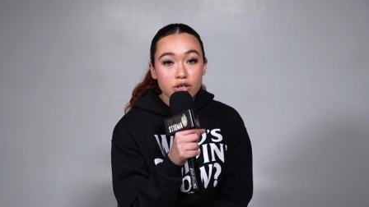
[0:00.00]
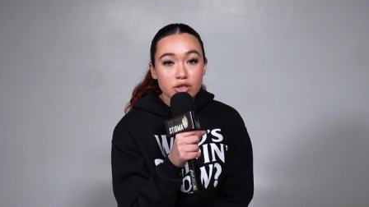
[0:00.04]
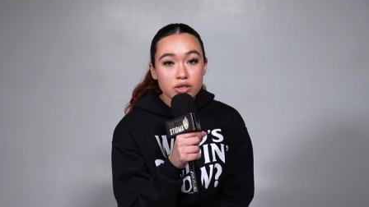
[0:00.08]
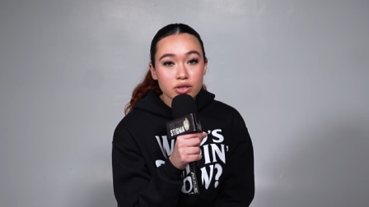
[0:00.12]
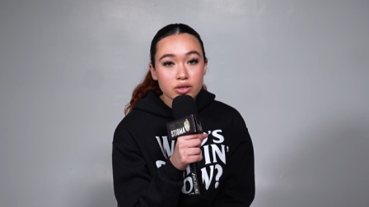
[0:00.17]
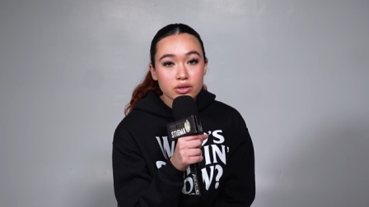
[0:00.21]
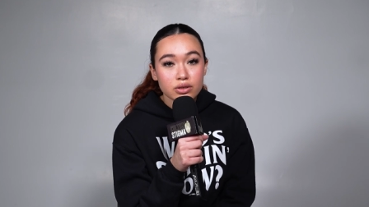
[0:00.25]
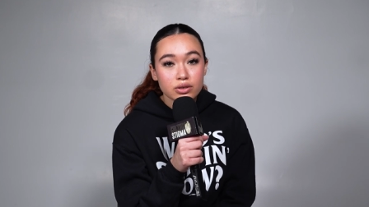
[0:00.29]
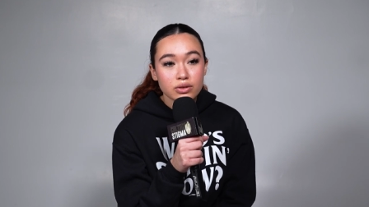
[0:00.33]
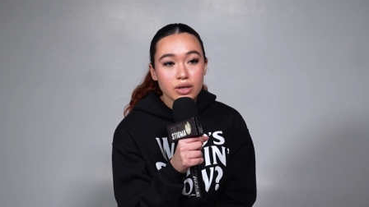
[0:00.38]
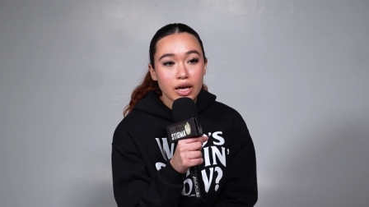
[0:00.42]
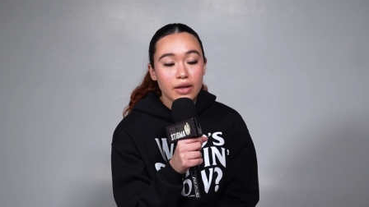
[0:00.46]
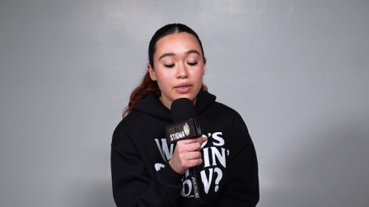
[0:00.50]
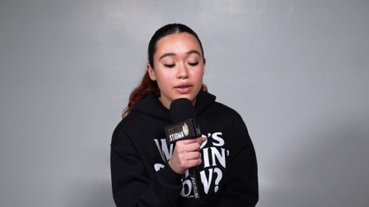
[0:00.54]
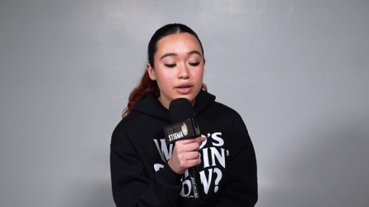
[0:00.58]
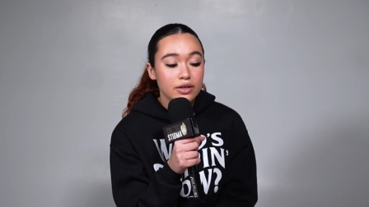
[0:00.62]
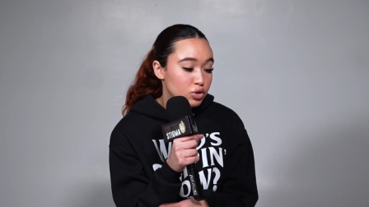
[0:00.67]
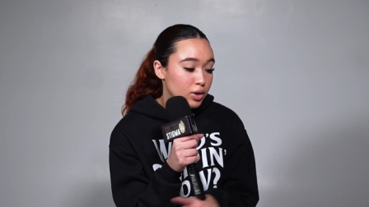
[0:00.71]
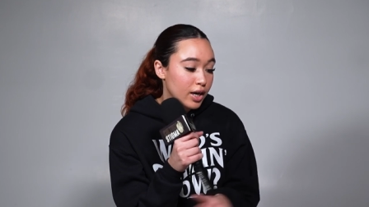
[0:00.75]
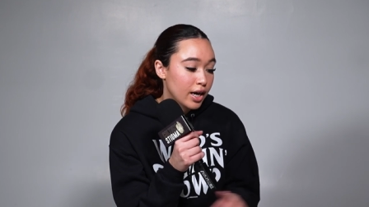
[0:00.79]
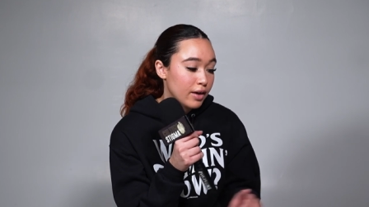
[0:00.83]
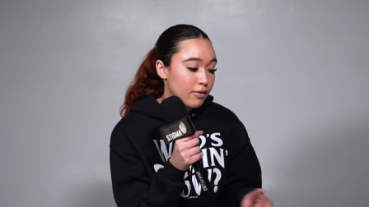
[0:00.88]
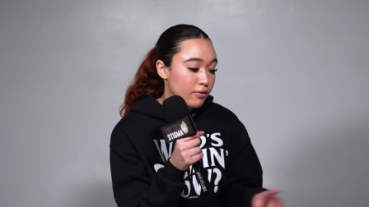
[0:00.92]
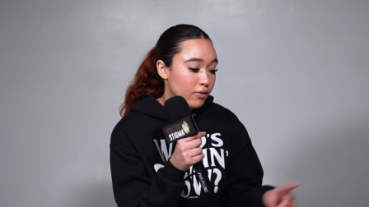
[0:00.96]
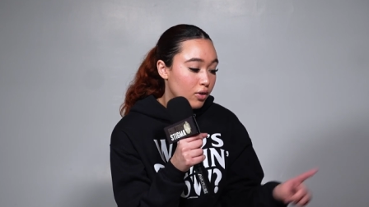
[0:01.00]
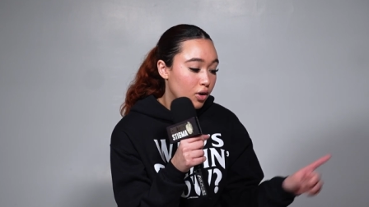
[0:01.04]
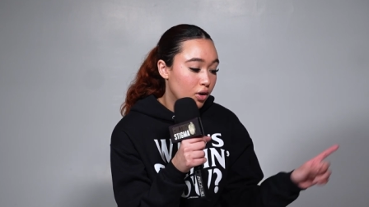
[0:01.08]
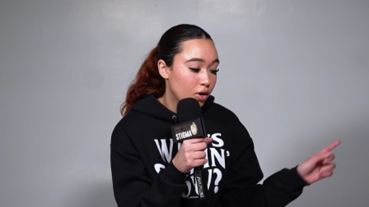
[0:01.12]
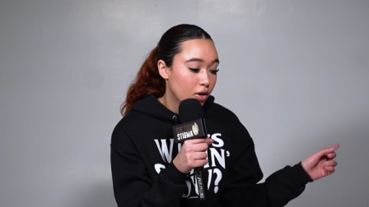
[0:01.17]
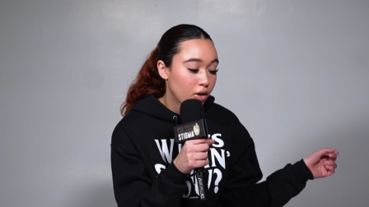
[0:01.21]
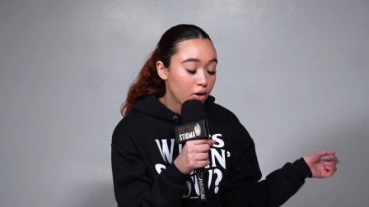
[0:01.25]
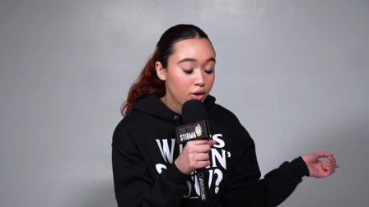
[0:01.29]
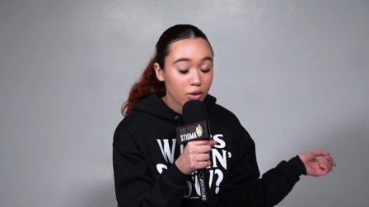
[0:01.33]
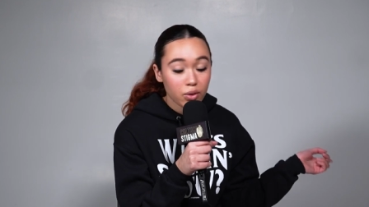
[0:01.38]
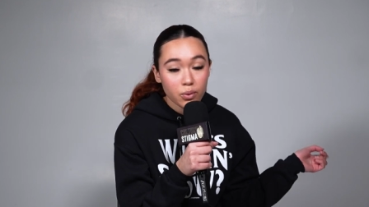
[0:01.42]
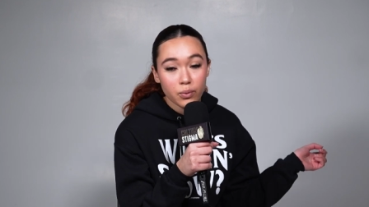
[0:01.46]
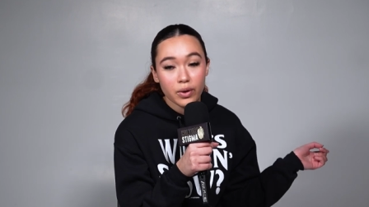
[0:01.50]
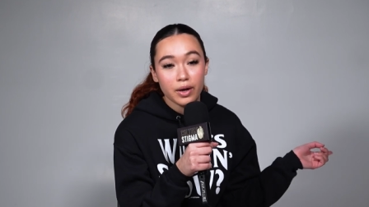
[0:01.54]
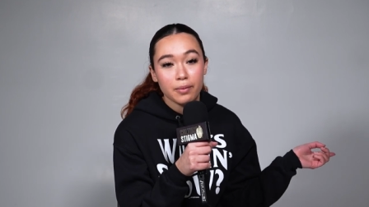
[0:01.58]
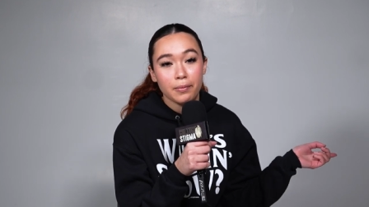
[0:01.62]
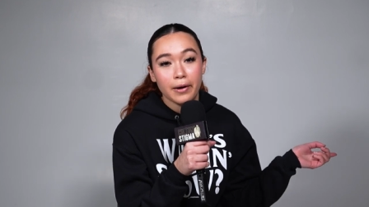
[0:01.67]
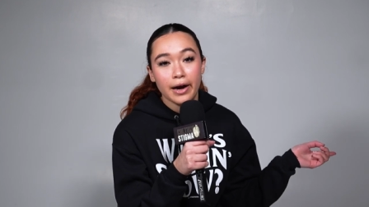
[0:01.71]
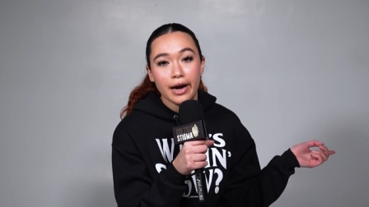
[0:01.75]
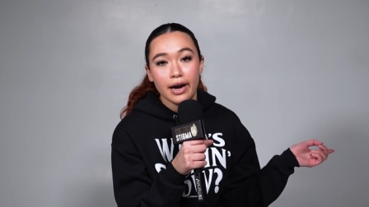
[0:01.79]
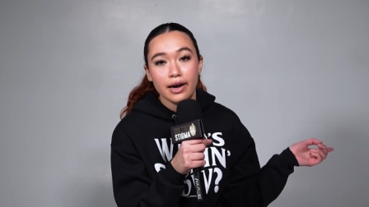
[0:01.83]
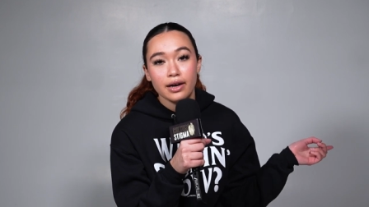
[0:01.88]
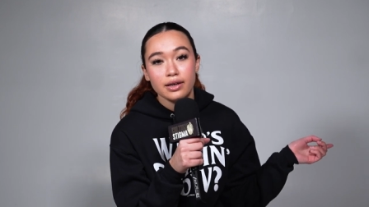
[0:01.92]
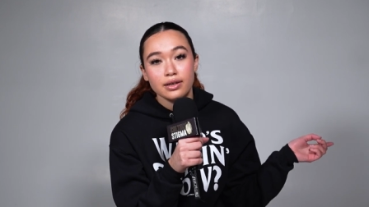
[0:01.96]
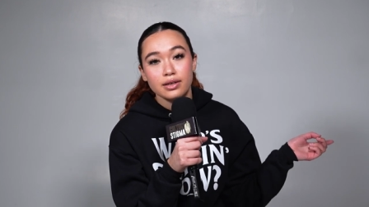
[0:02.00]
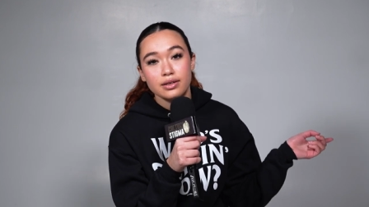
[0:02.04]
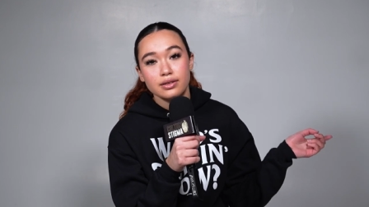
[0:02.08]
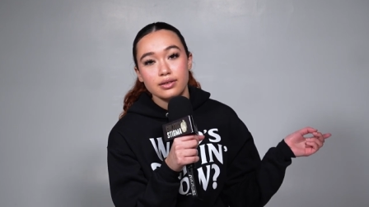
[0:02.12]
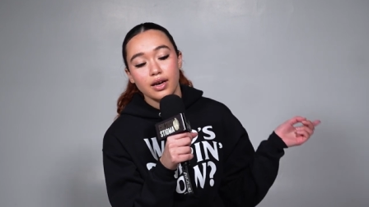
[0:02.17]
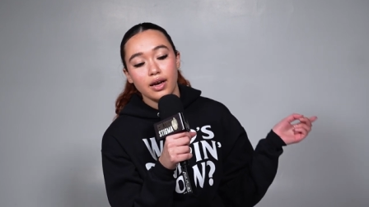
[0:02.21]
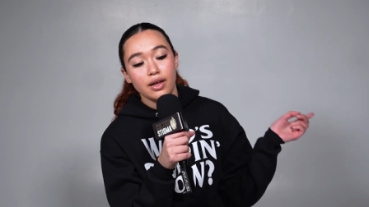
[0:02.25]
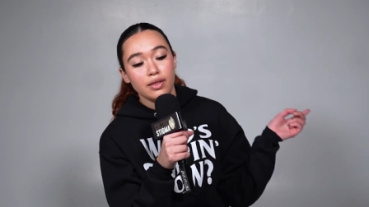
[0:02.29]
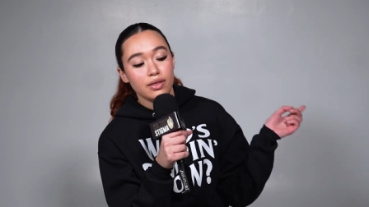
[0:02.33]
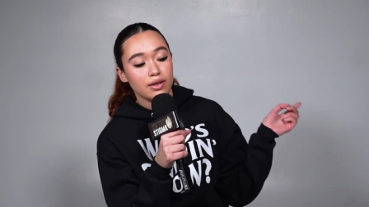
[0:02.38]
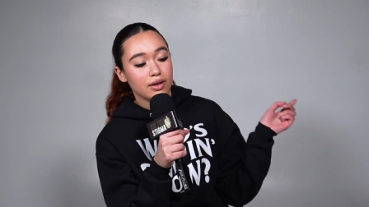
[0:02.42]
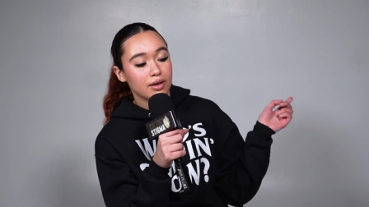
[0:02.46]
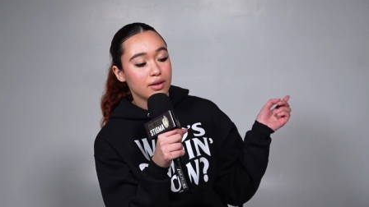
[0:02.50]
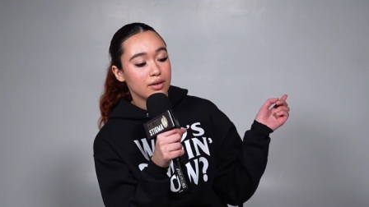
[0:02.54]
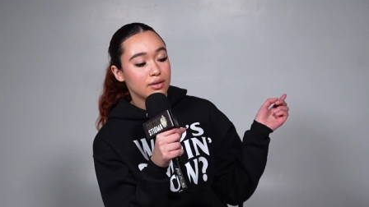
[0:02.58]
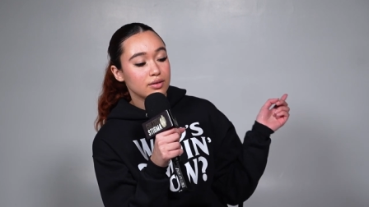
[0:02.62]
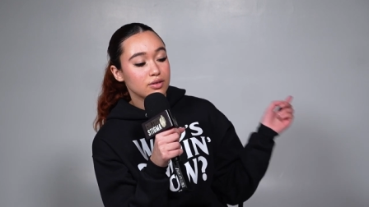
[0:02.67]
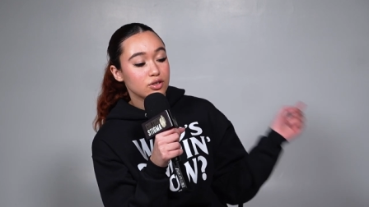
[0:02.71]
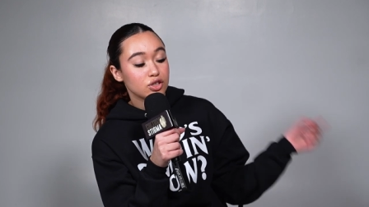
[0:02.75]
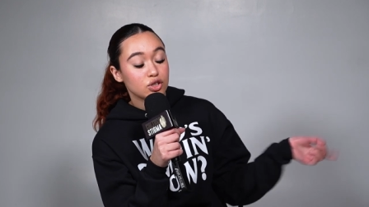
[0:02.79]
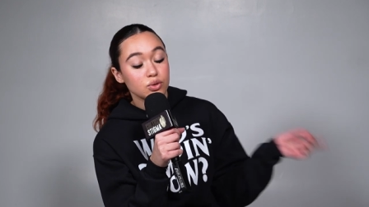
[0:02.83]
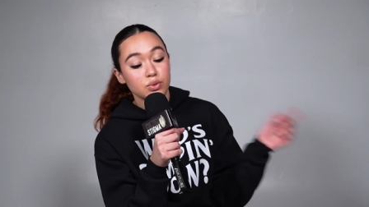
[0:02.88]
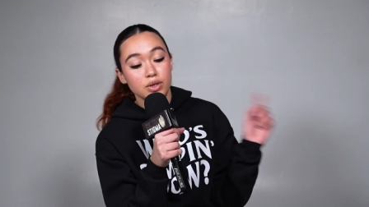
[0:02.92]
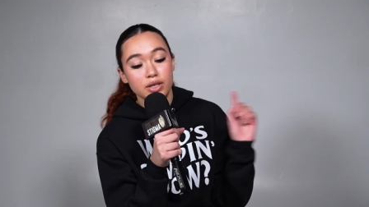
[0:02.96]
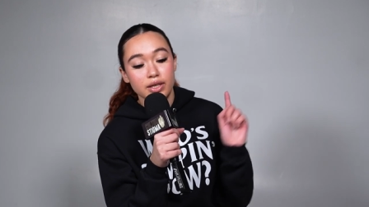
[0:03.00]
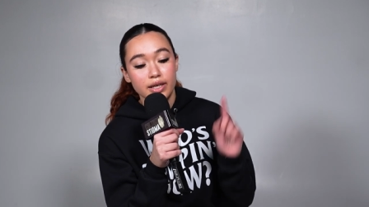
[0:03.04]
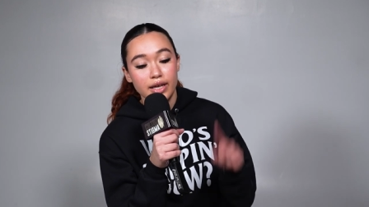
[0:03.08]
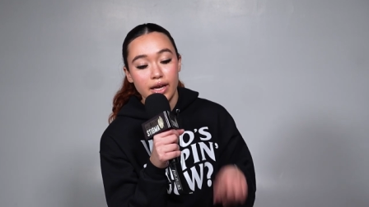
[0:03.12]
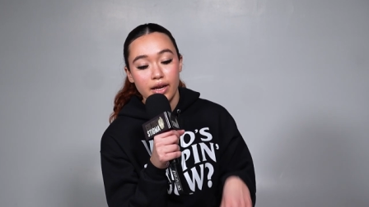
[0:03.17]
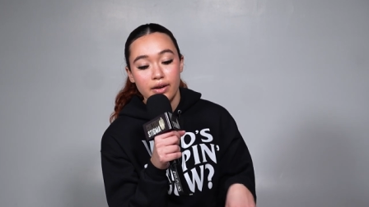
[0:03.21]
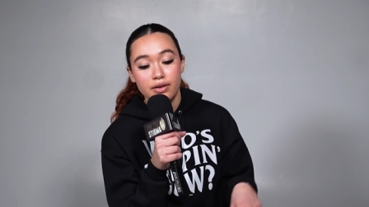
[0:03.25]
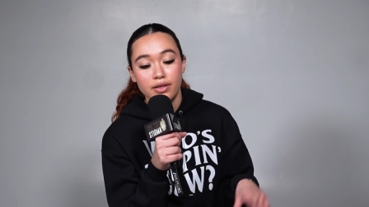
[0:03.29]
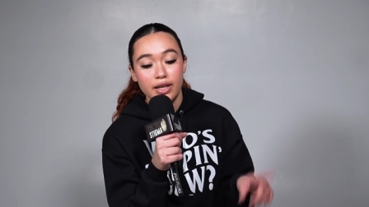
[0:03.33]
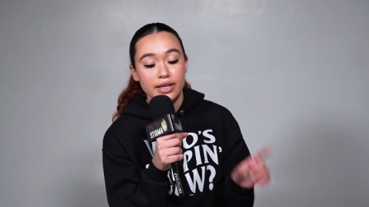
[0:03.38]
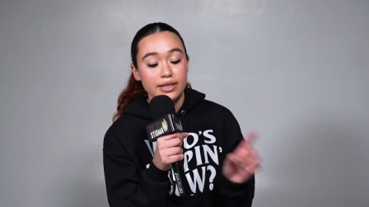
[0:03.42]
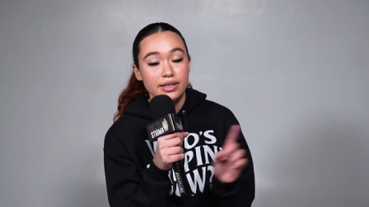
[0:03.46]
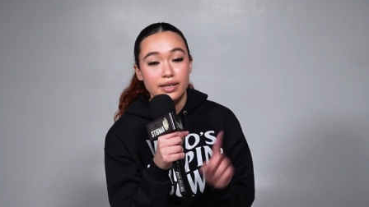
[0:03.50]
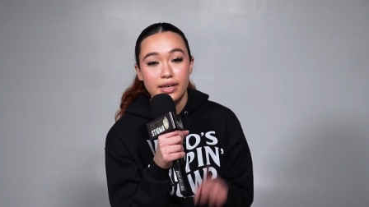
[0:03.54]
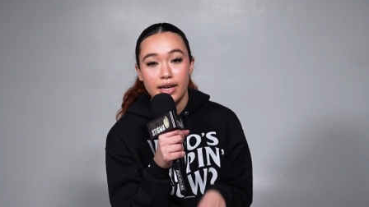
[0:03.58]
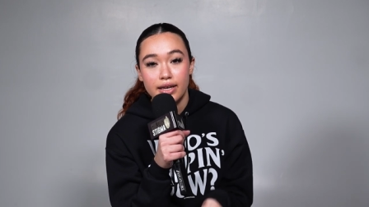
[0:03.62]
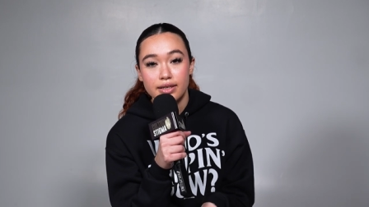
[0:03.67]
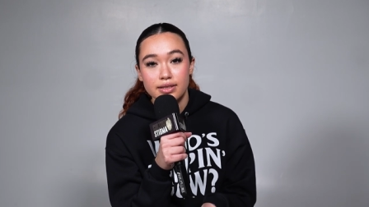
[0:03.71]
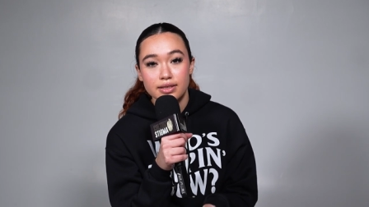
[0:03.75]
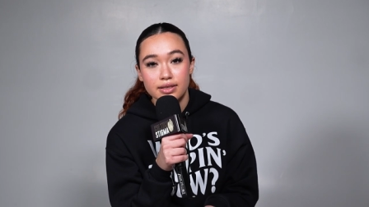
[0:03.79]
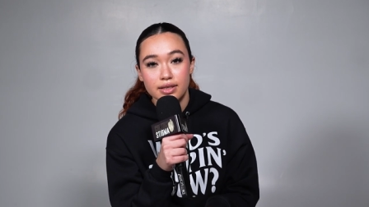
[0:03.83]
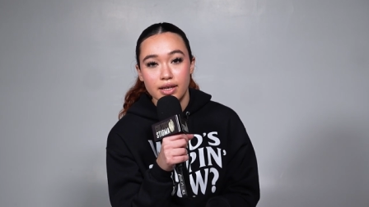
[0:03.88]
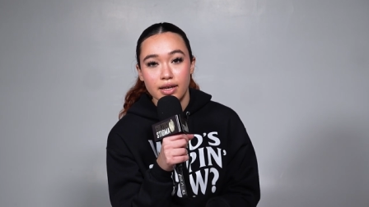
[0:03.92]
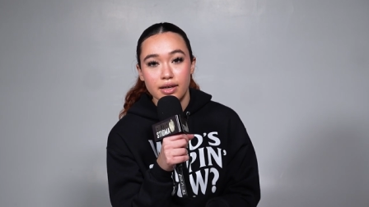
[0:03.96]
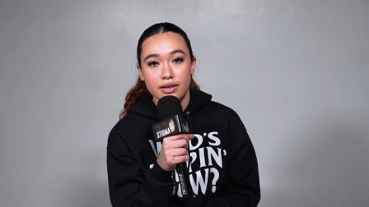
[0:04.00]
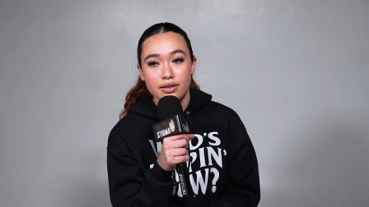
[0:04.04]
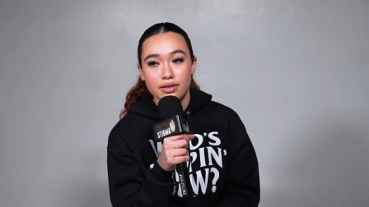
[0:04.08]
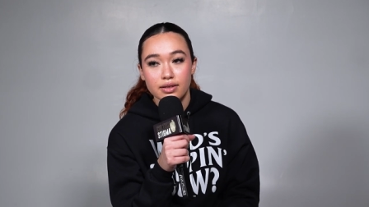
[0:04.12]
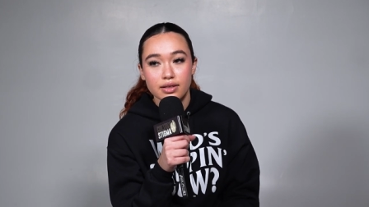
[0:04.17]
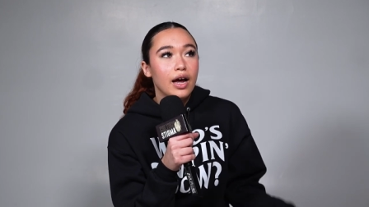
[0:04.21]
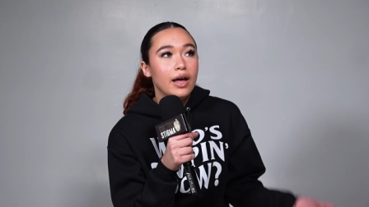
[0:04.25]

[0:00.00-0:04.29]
or two, and then drive all the way back and then do it again like the next day.